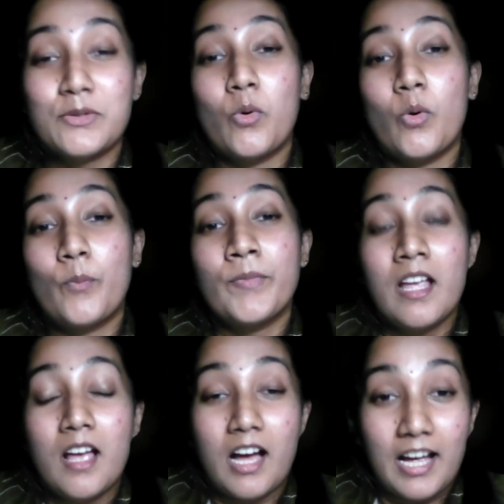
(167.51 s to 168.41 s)
so
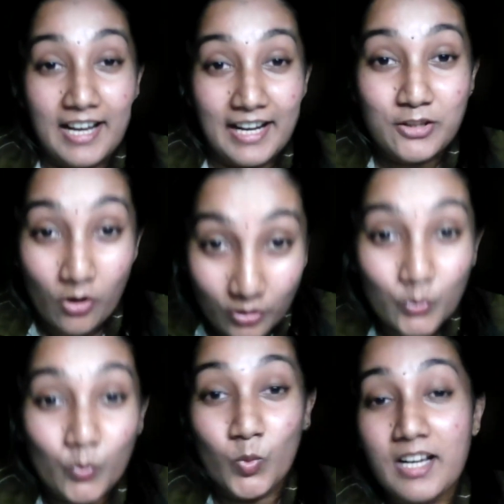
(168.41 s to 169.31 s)
I thought
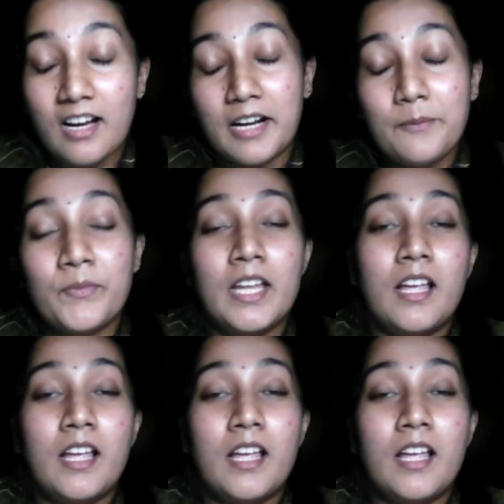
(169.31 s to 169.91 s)
to work hard.